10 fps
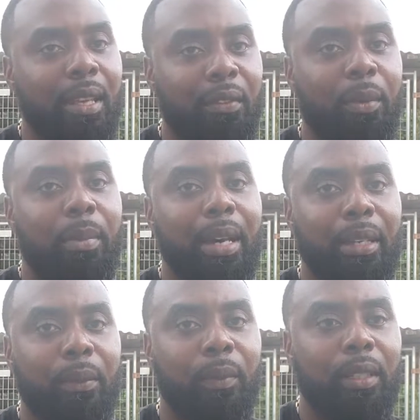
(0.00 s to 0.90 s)

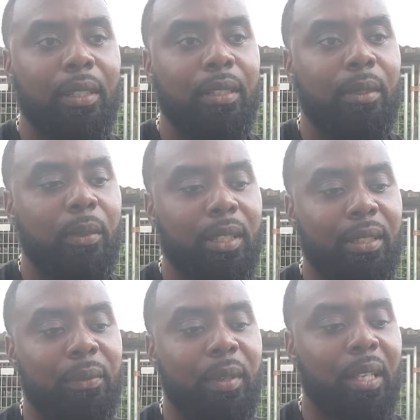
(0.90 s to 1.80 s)
everybody really is
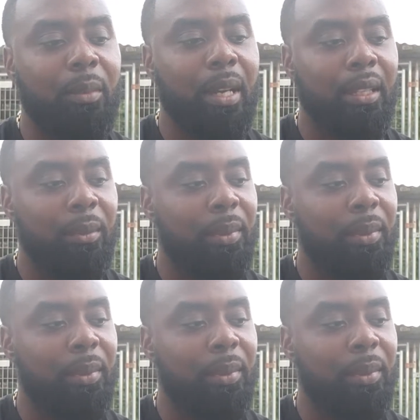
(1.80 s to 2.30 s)
affected by this